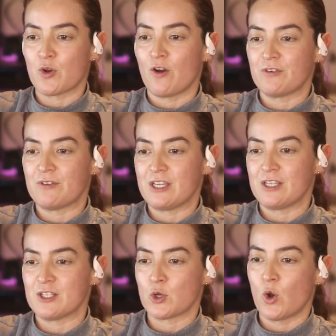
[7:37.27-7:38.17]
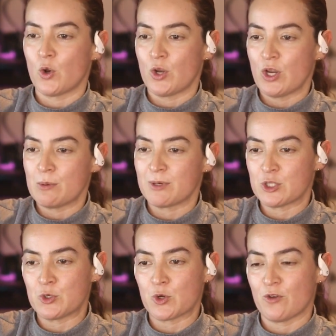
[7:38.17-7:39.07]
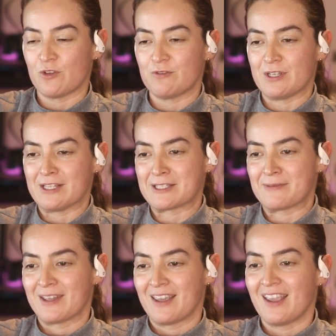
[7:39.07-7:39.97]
coffee beans or immature coffee beans,